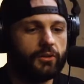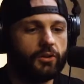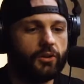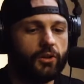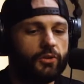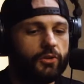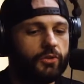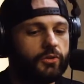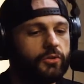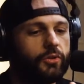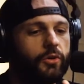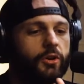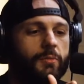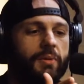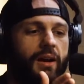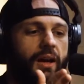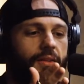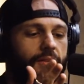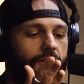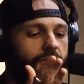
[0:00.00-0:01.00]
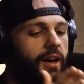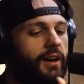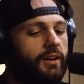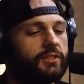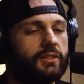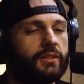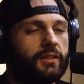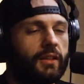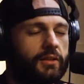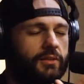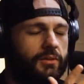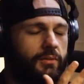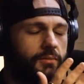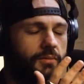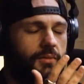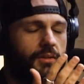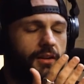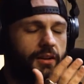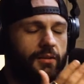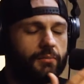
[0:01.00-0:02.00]
Can you talk about that? Because I think that's
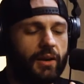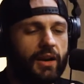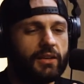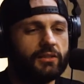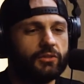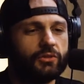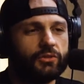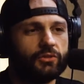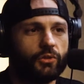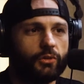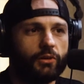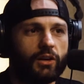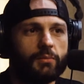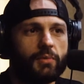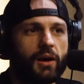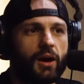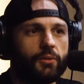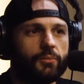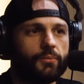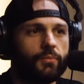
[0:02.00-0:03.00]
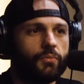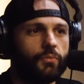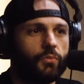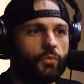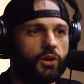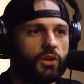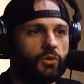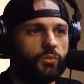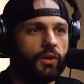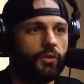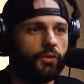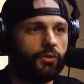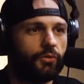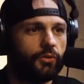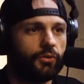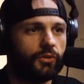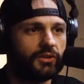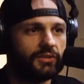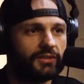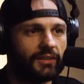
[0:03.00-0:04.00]
an amazing story about what you went
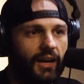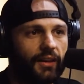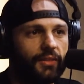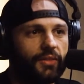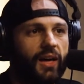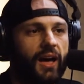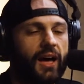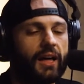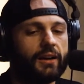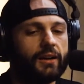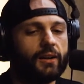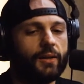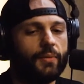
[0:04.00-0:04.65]
through to start that.